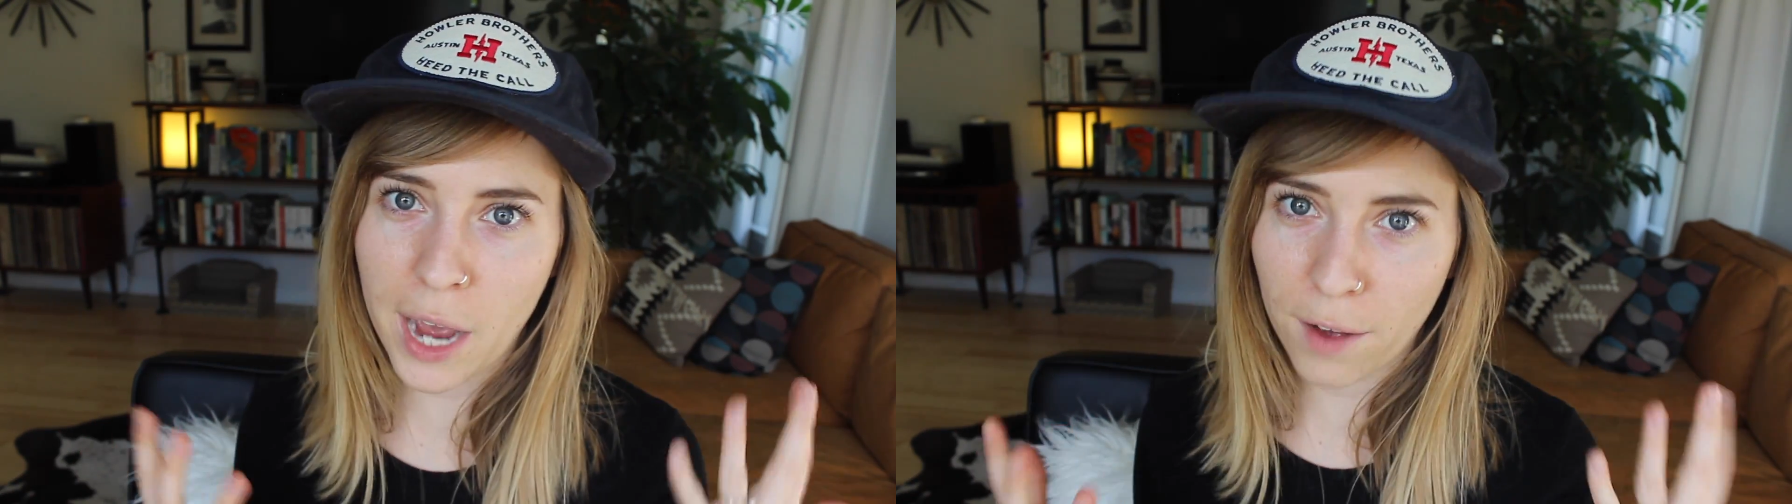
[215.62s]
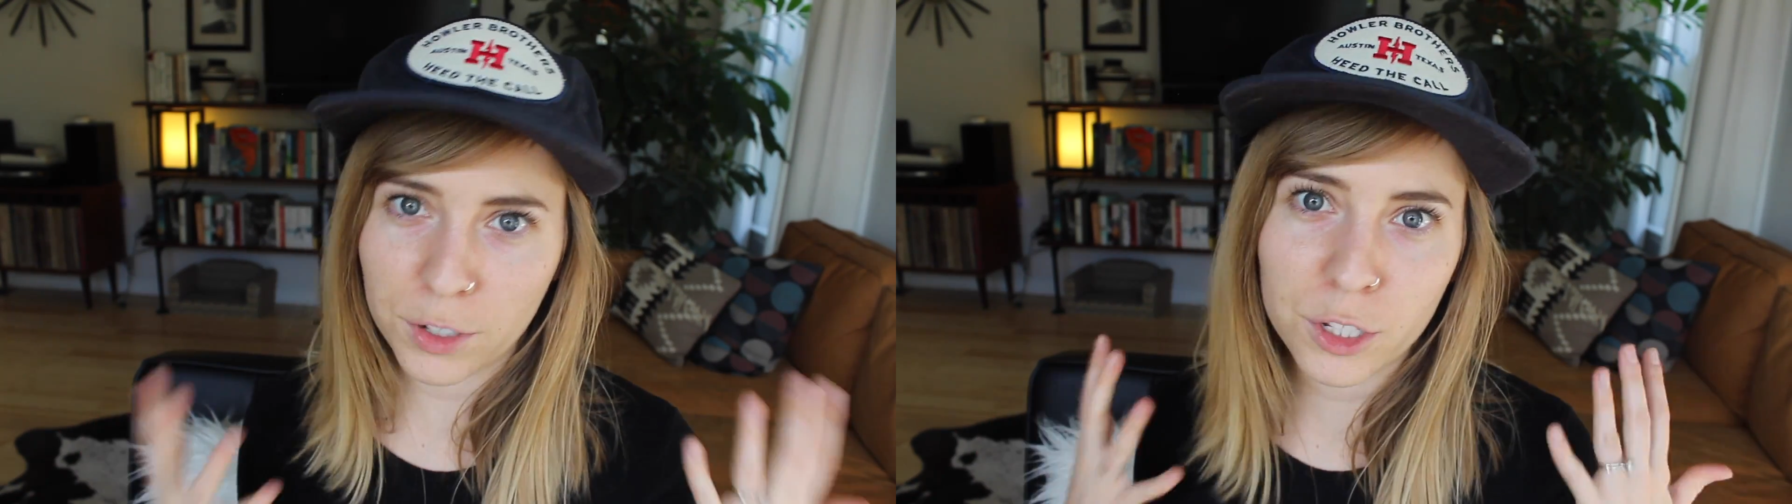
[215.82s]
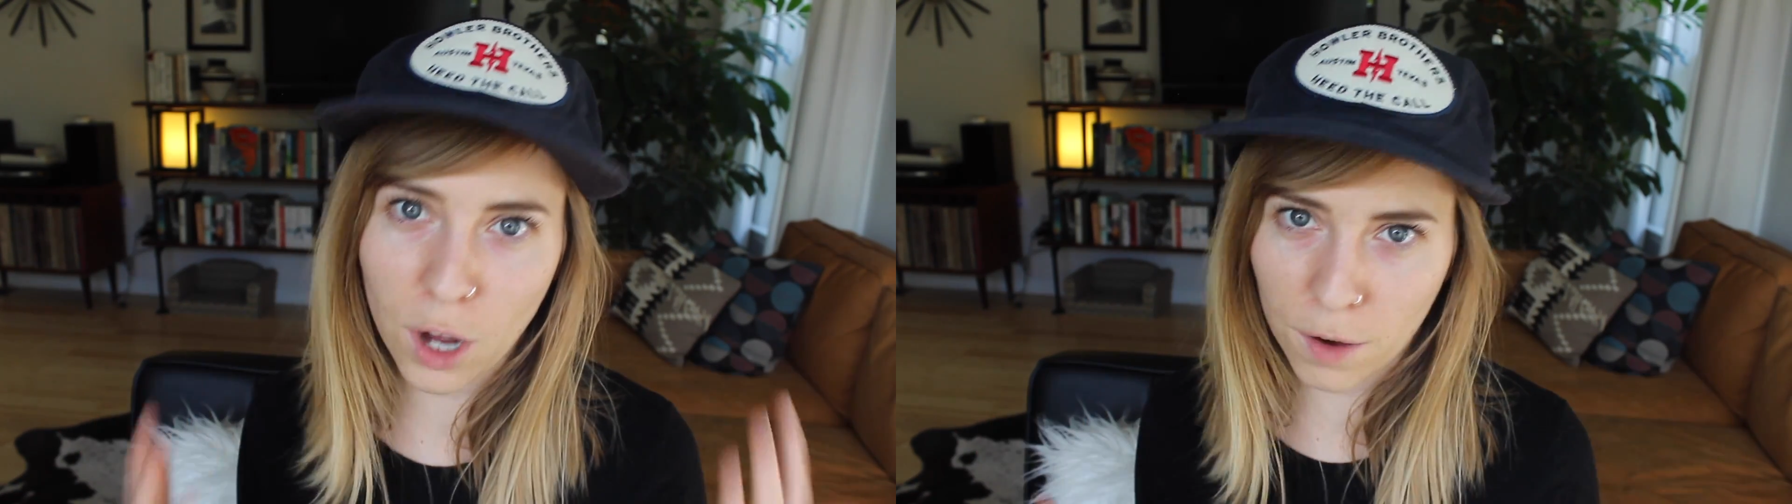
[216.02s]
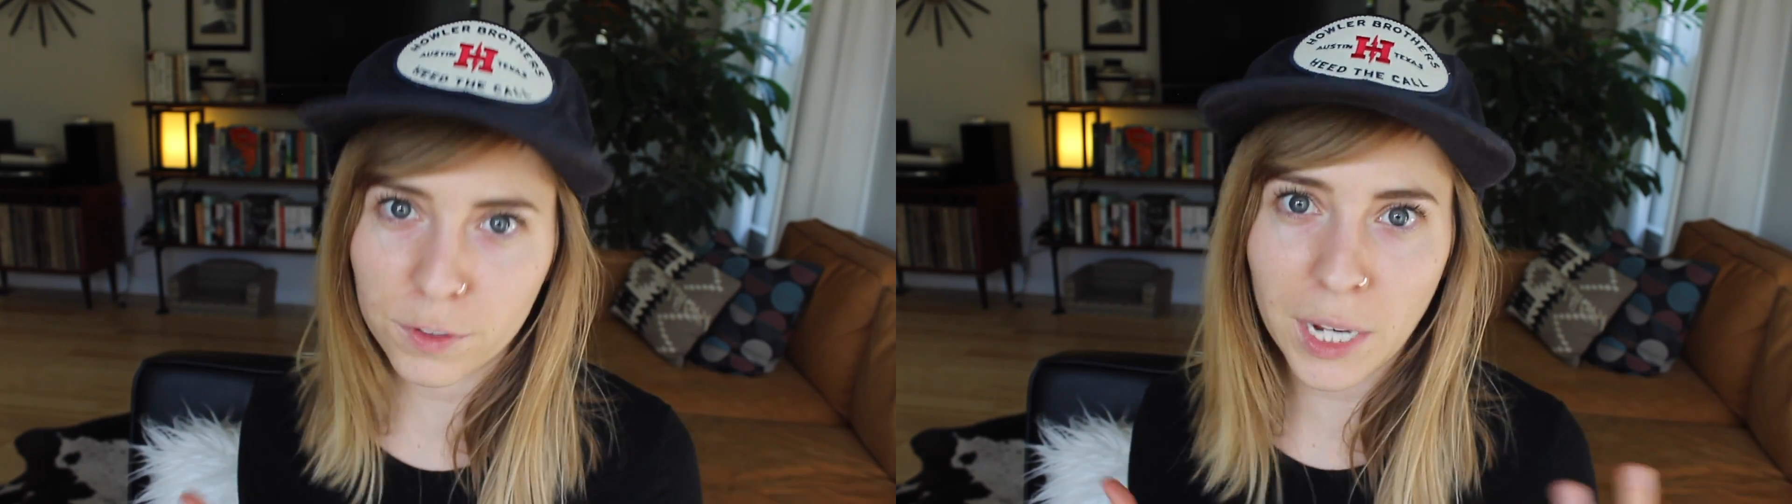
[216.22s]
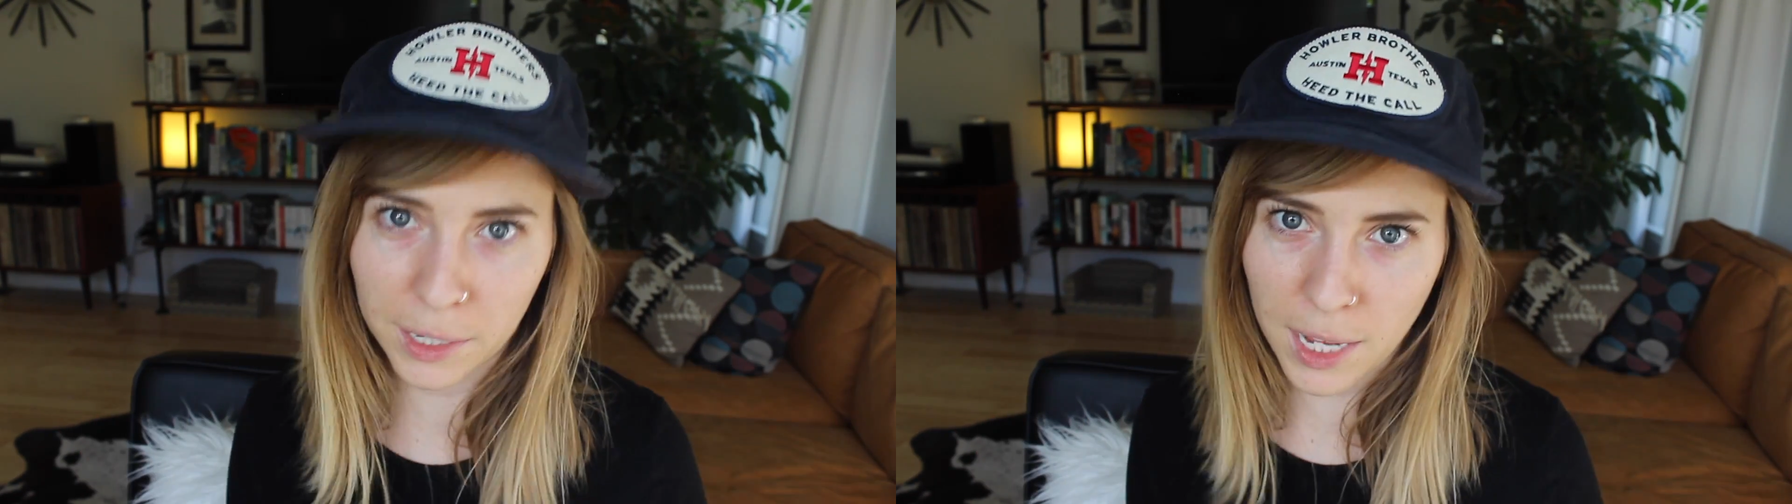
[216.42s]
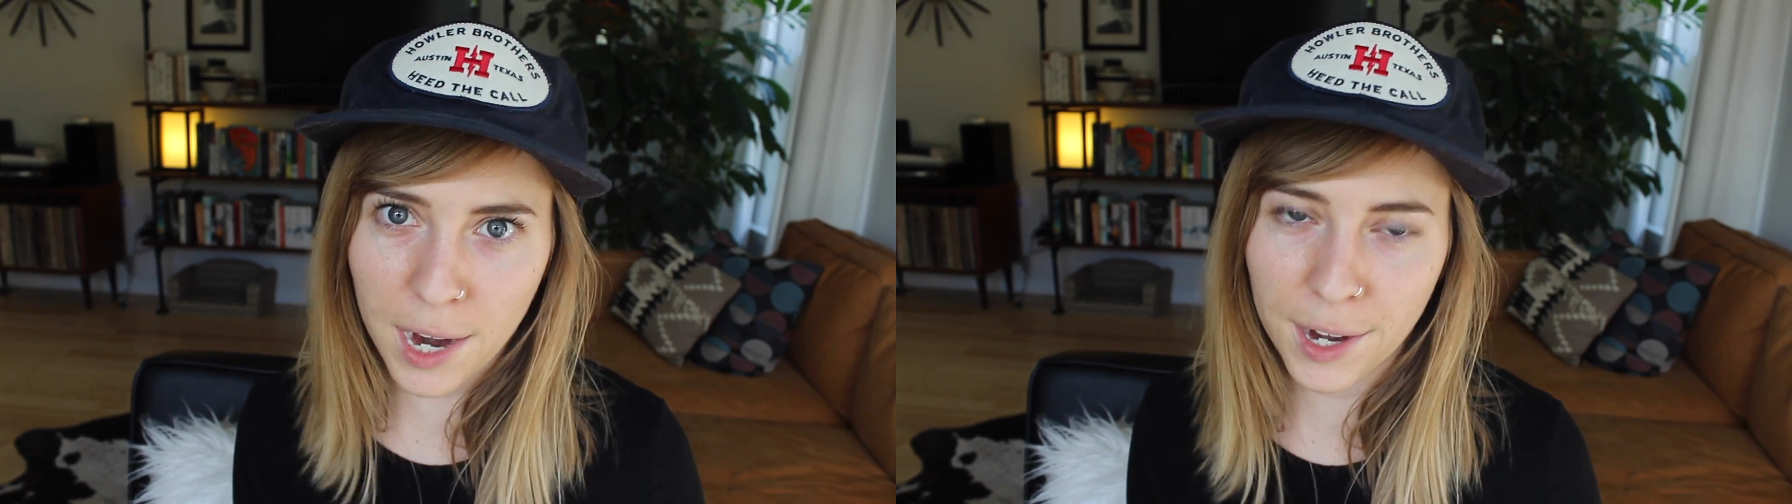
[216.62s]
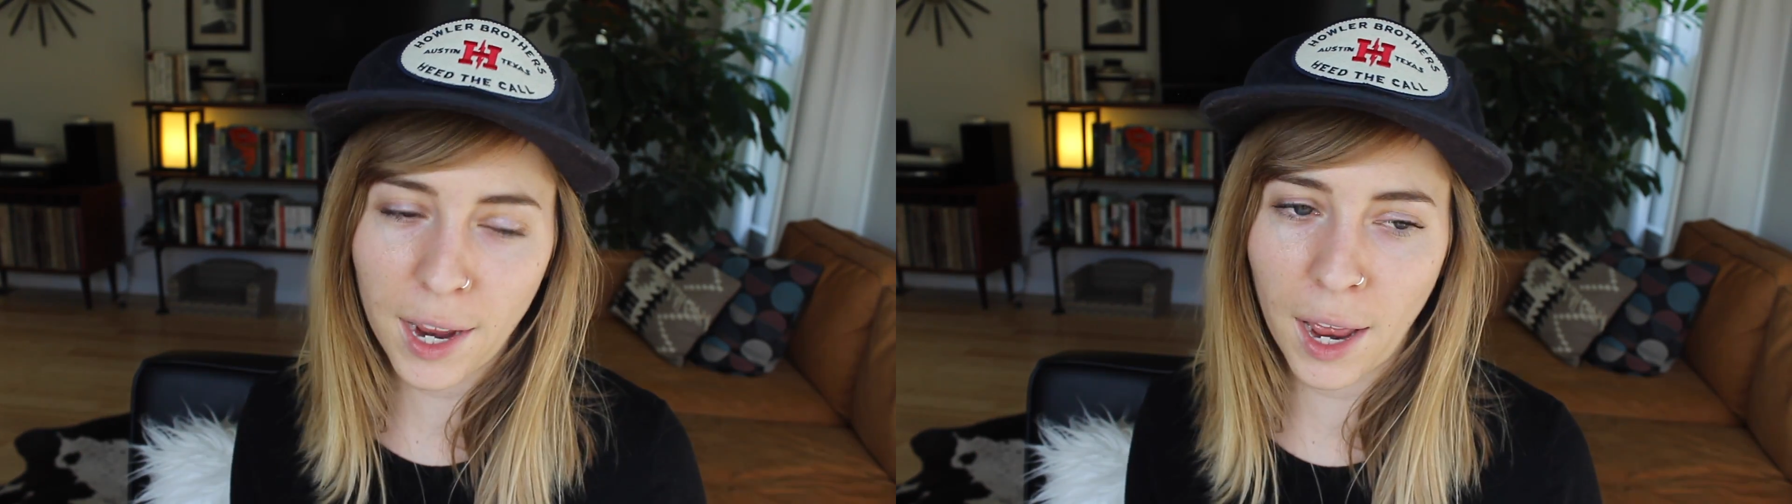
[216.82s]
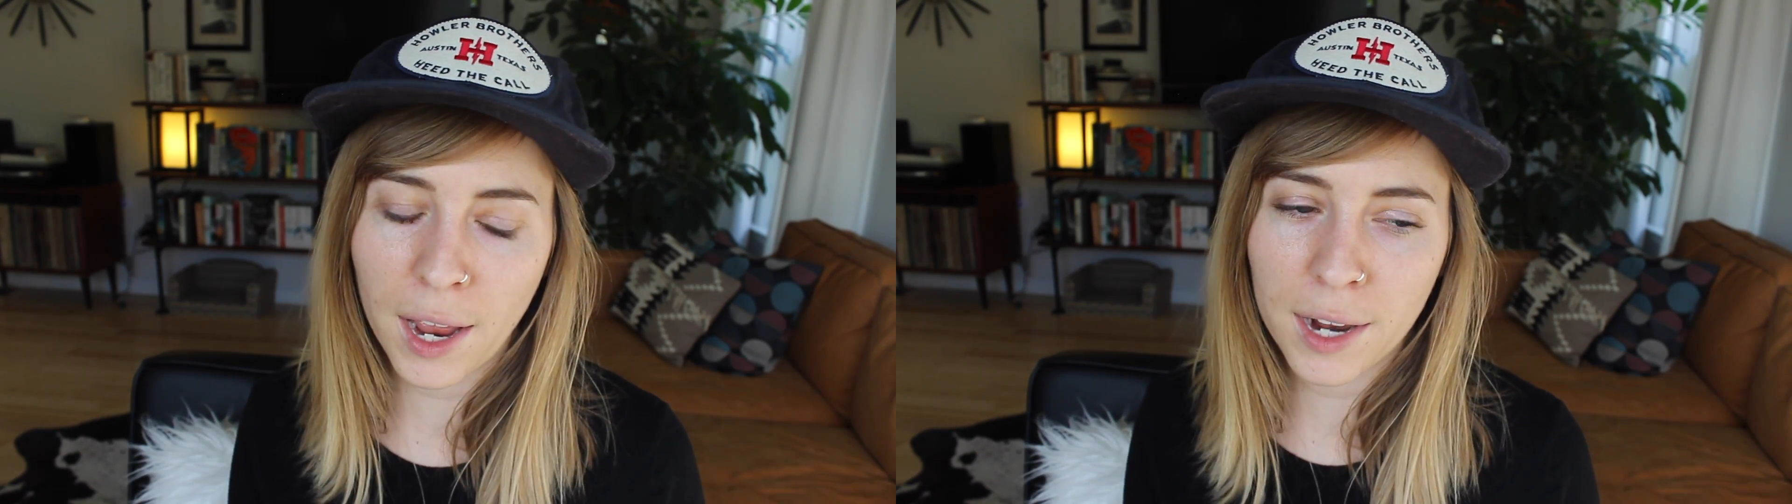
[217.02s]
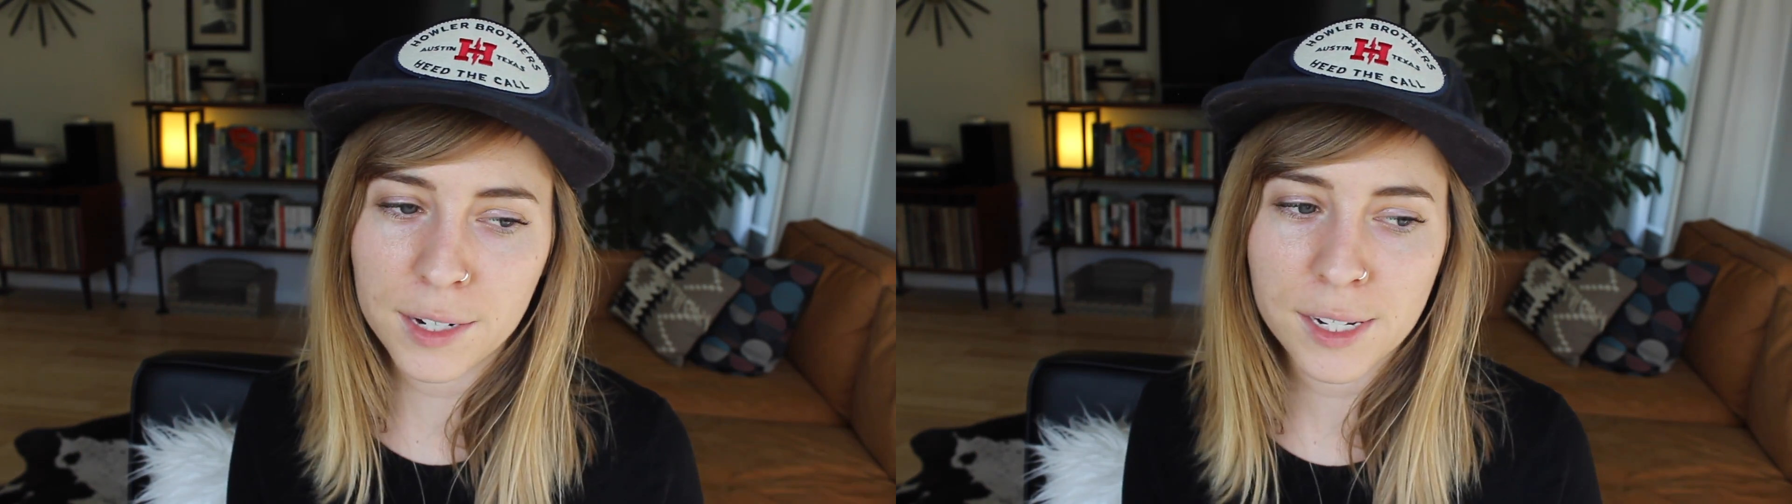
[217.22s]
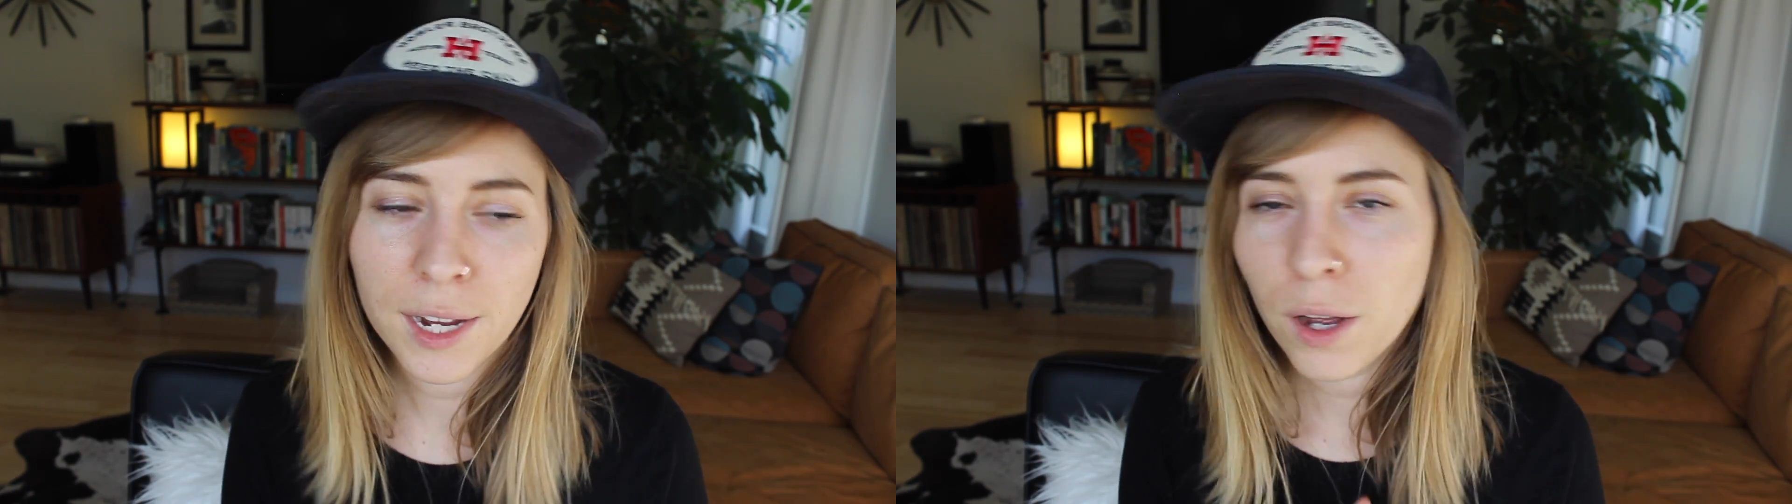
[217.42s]
to have a soft deadline,
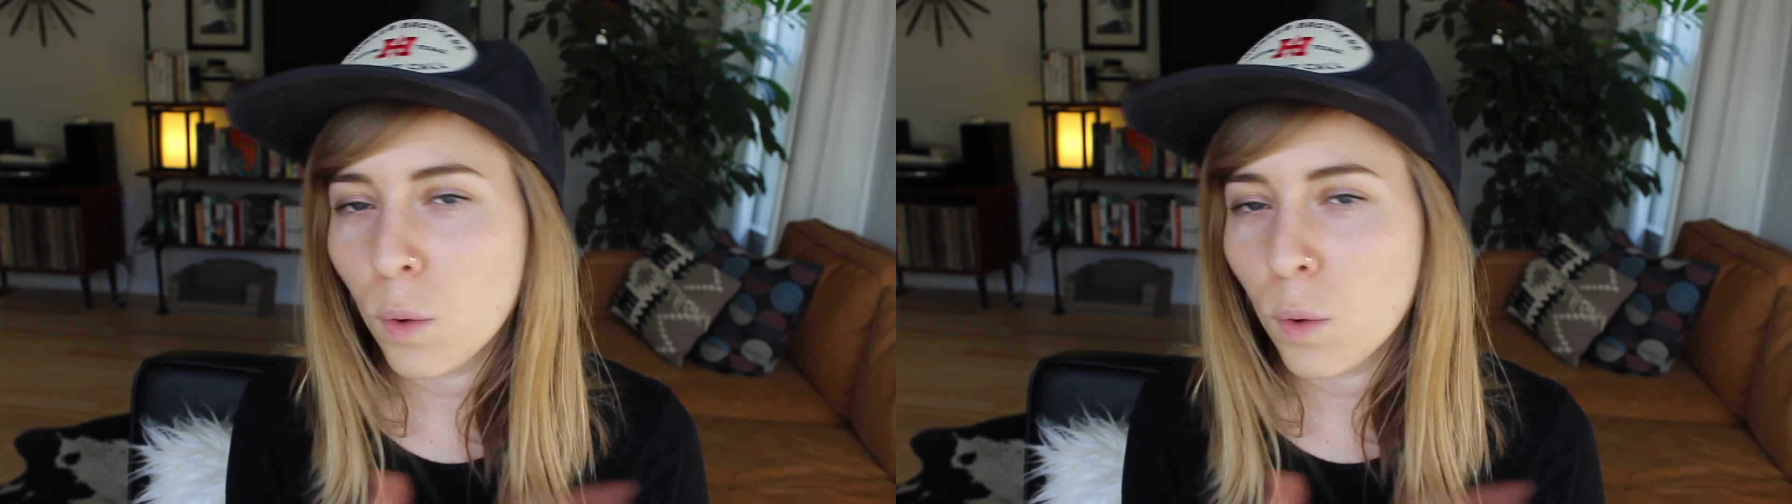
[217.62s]
and